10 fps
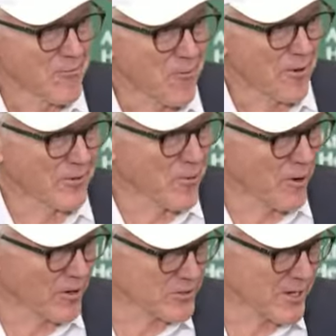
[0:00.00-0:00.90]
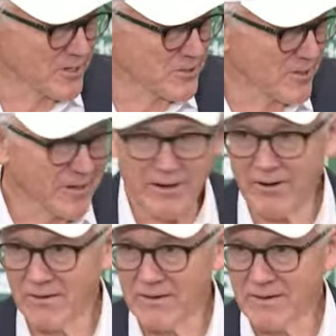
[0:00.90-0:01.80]
for the organization
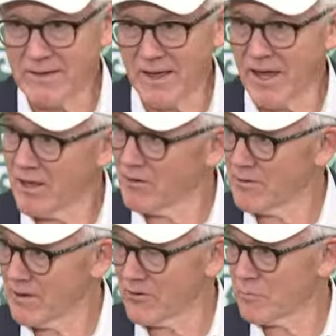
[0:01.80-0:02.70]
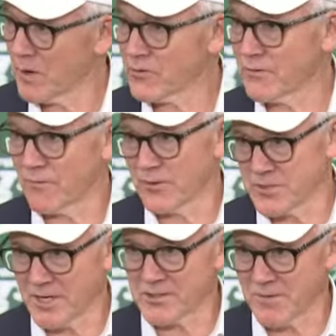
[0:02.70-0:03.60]
here, and especially for the
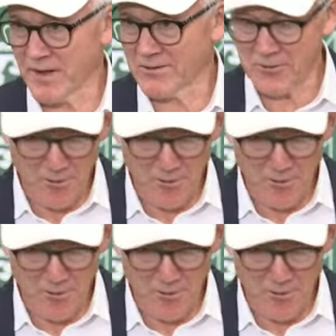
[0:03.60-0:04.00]
Jets fans